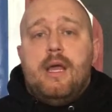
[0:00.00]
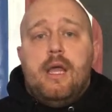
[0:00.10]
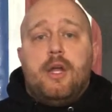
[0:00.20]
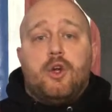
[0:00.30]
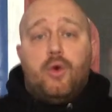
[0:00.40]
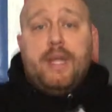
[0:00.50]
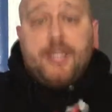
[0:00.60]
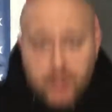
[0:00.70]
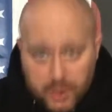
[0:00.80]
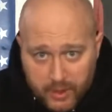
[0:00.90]

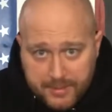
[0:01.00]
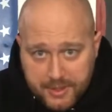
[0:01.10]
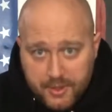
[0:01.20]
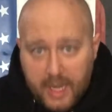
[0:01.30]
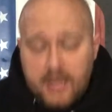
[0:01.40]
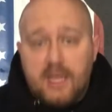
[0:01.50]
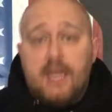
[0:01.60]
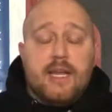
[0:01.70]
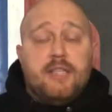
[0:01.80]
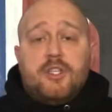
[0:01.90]
increase your grip strength
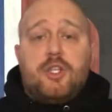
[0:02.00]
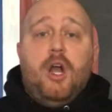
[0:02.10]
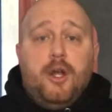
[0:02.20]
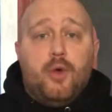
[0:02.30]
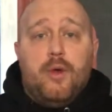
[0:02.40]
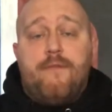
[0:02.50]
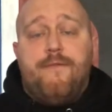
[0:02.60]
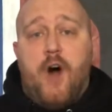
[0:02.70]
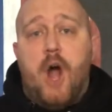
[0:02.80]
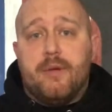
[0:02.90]
is to start doing
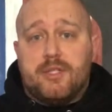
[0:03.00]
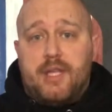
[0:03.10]
farmer's